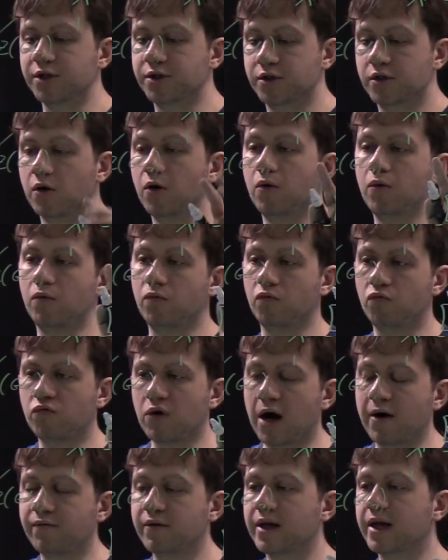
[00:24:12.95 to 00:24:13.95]
So
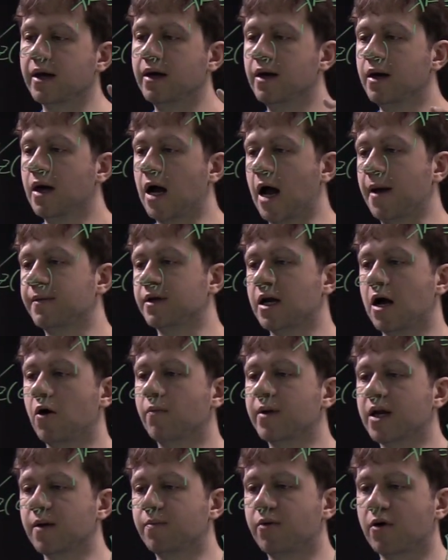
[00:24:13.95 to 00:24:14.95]
roughly, I mean, how
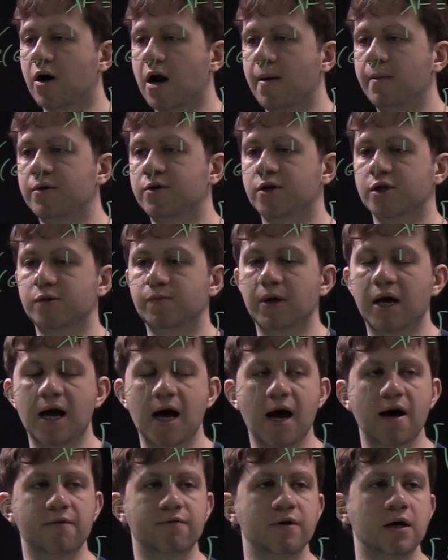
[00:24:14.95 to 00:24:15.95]
many parameters we
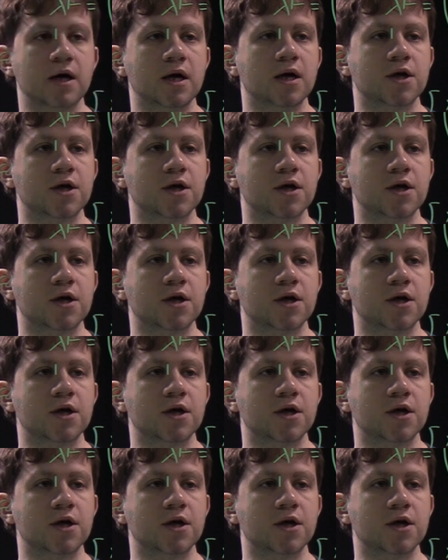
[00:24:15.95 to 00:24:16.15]
have?